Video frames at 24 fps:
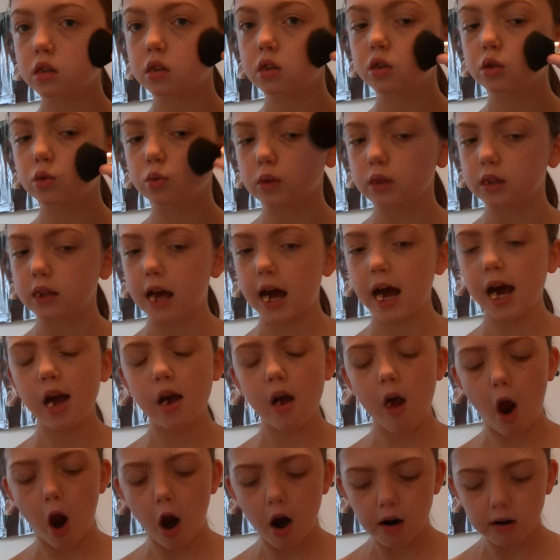doing that,
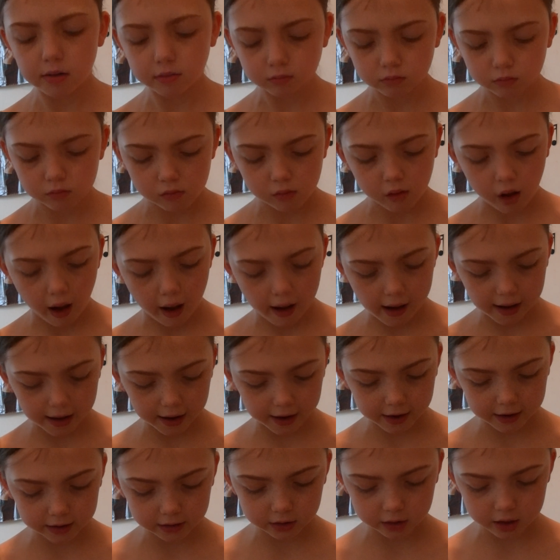
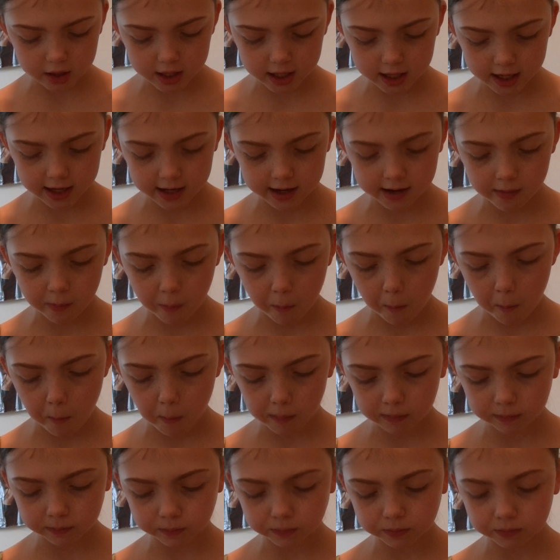and then
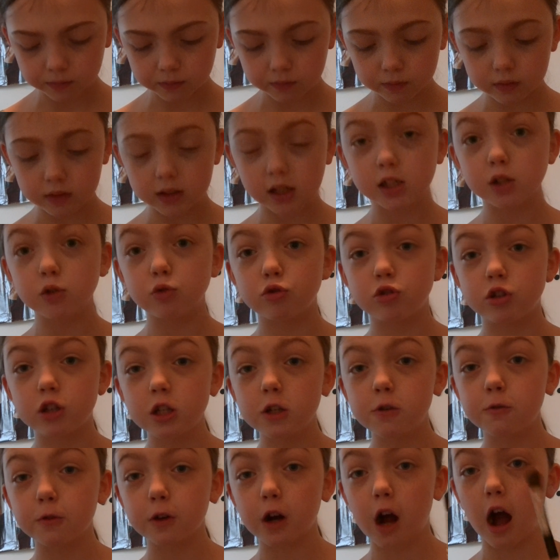I use this
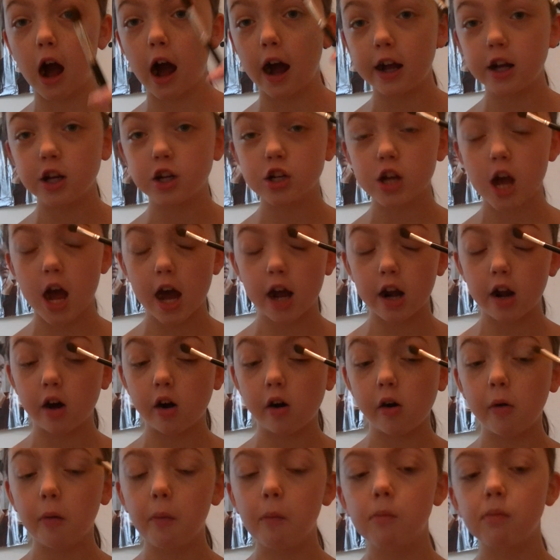for
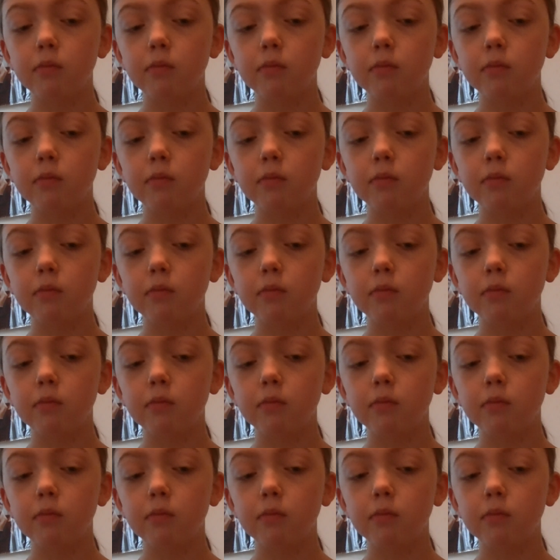eyeshadow,